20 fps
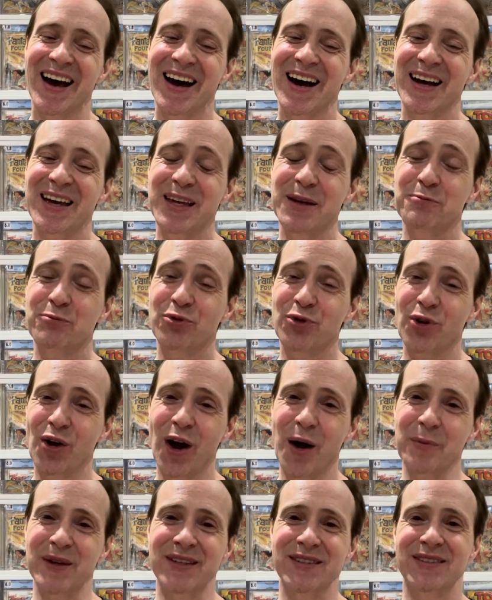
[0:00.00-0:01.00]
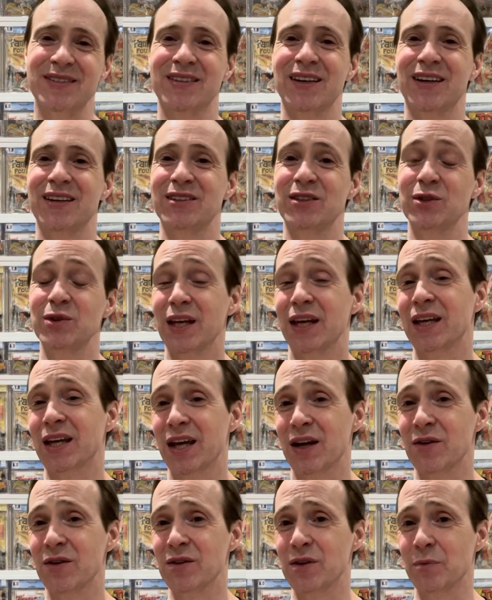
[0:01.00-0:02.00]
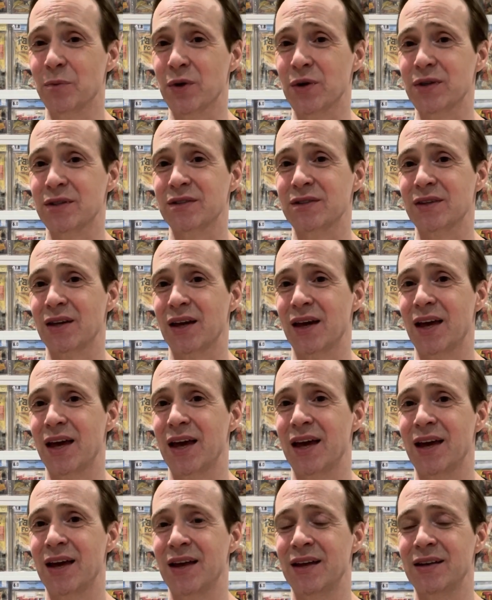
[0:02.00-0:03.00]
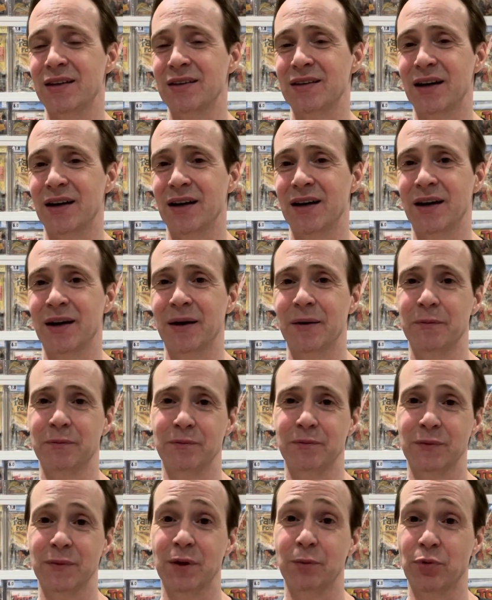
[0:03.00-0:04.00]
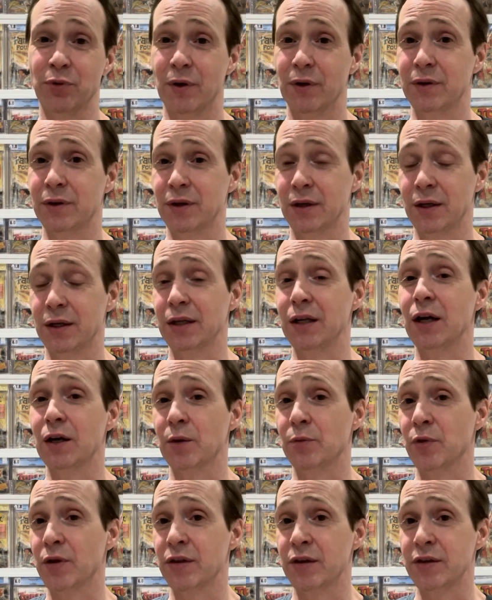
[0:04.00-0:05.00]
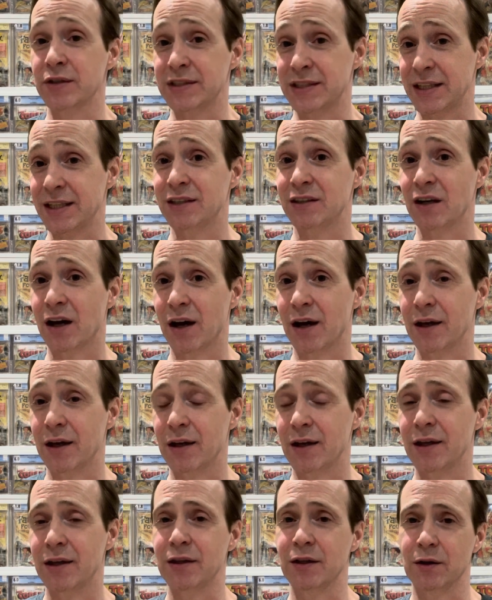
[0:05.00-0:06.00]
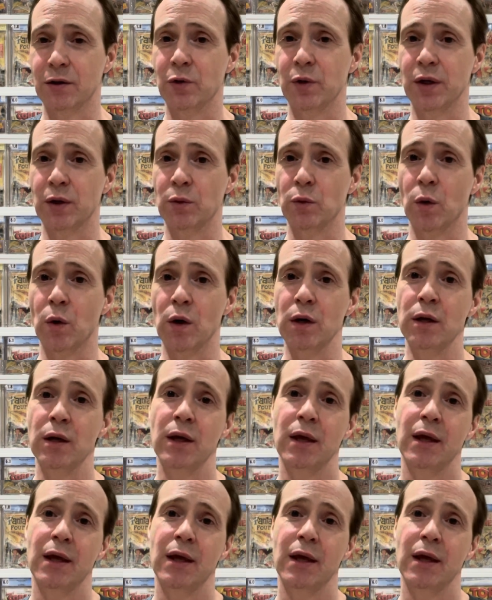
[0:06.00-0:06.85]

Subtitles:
He promised to take care of the books, and the younger brother did die in the Korean War,